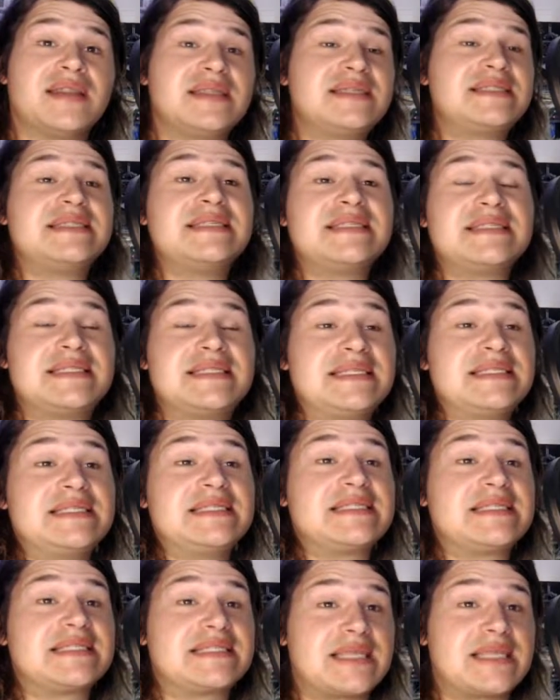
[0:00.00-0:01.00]
This is the
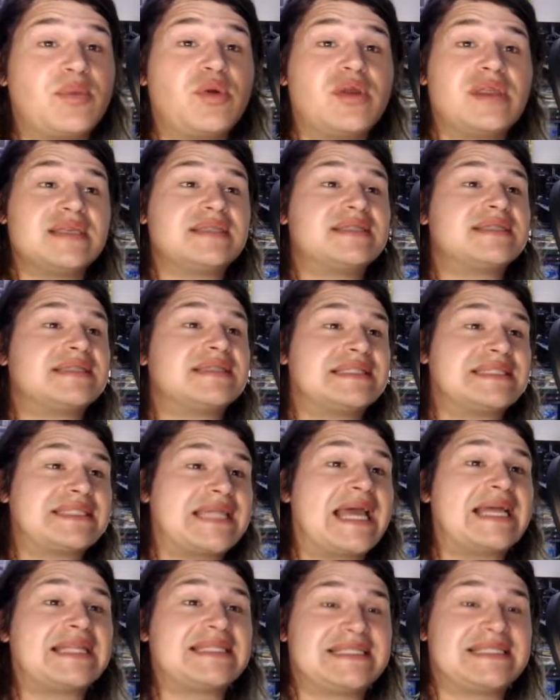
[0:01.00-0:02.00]
summary. This is the
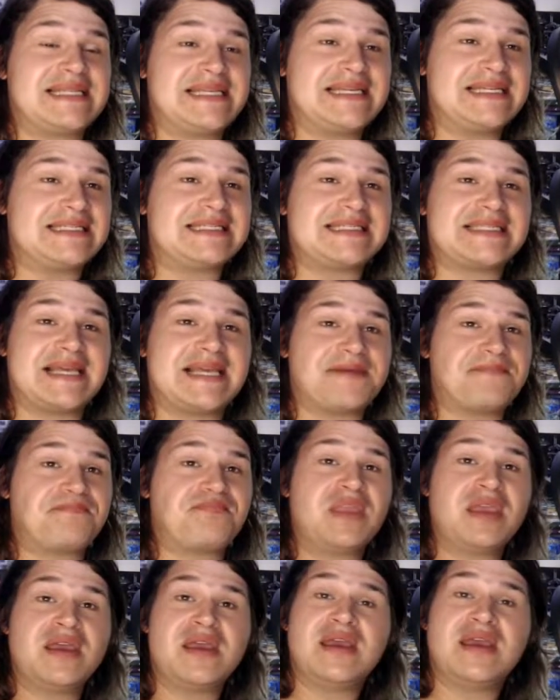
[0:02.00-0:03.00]
stats. It's
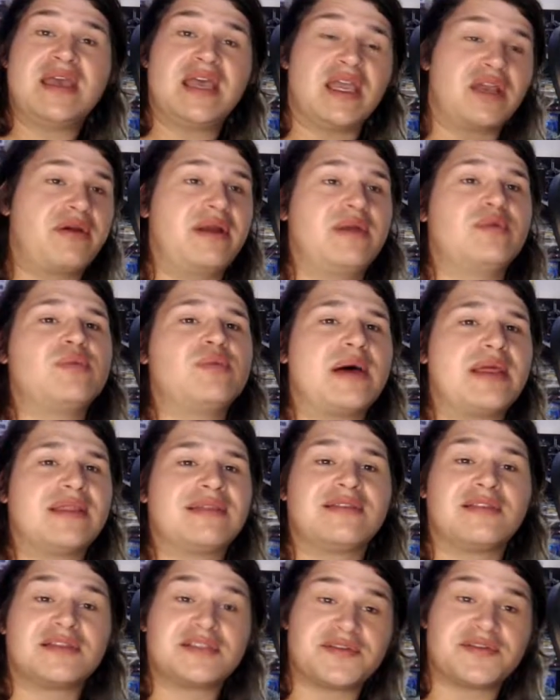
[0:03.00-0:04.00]
incredible
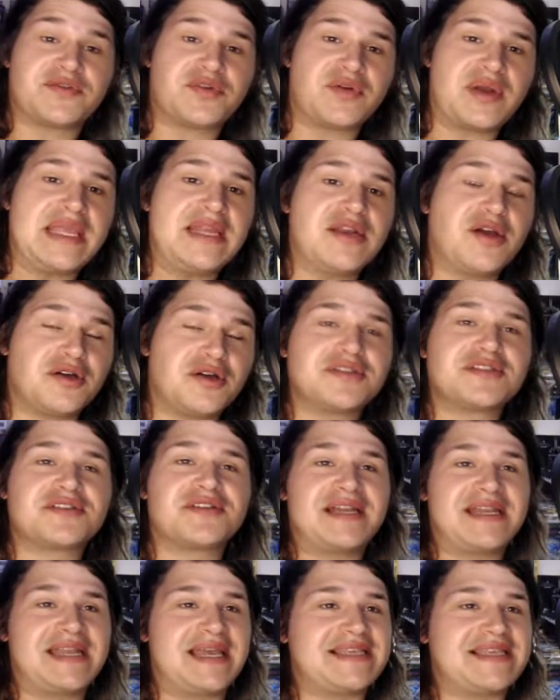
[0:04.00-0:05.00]
month. Lots of green on
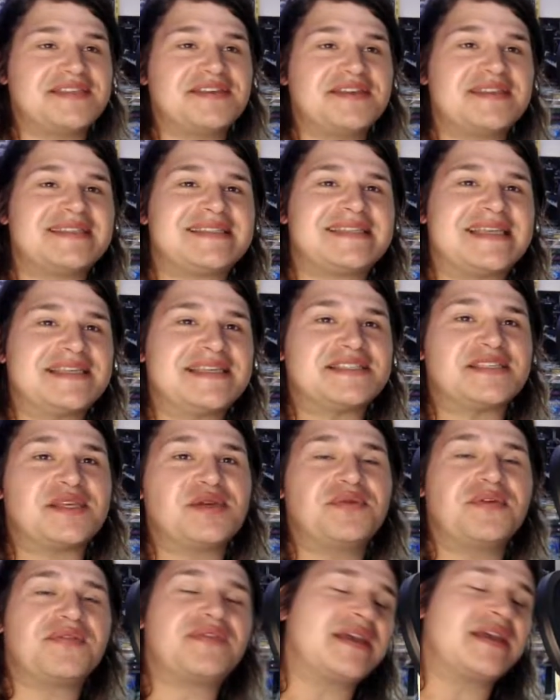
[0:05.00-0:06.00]
screen, as you can see. So
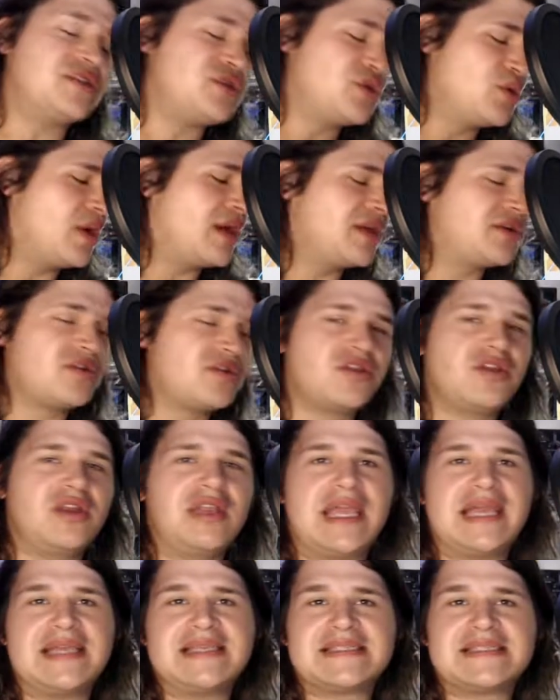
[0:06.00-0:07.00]
we've done
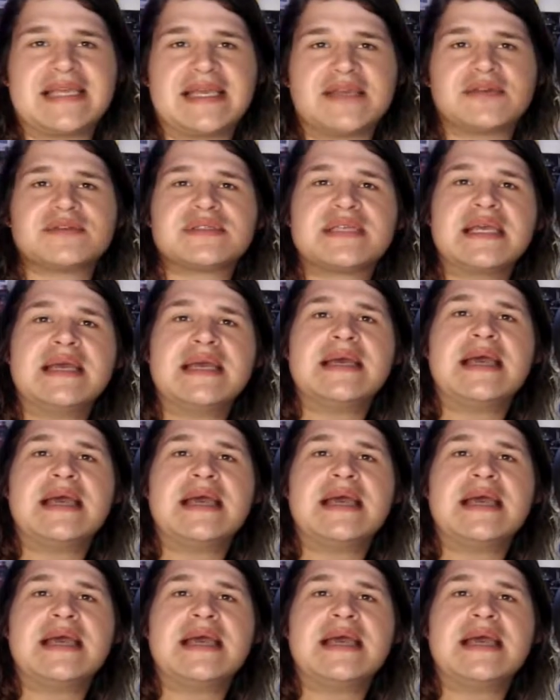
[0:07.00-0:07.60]
238 sales.